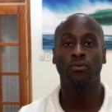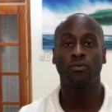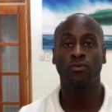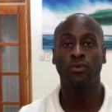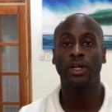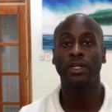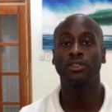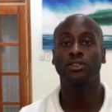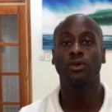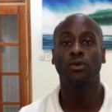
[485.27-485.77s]

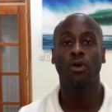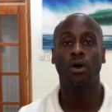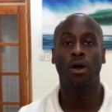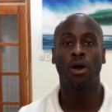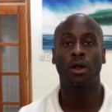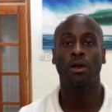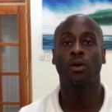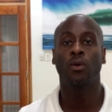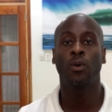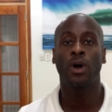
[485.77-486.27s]
rental
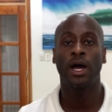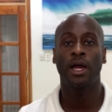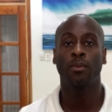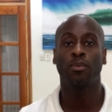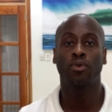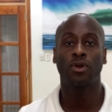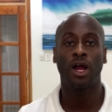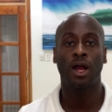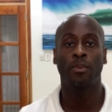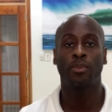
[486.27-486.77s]
ROI
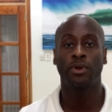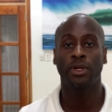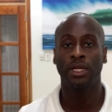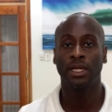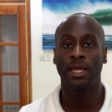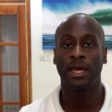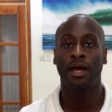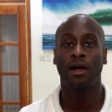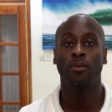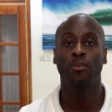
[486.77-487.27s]
property
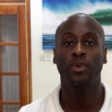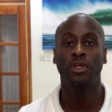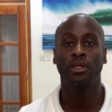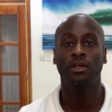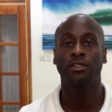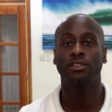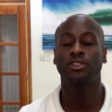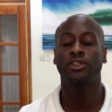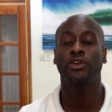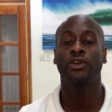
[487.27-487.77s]
now
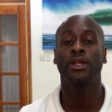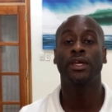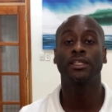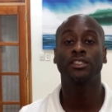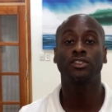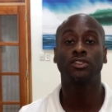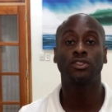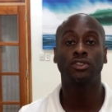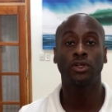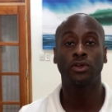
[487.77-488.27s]
because there are
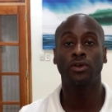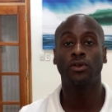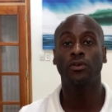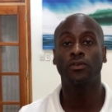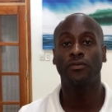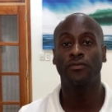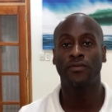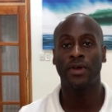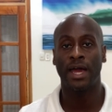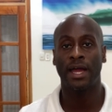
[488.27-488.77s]
external
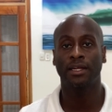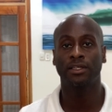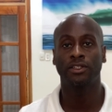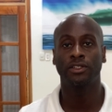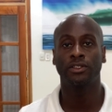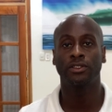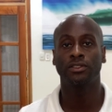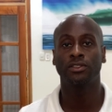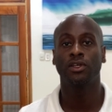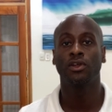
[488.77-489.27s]

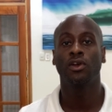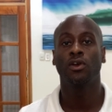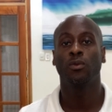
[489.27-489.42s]
factors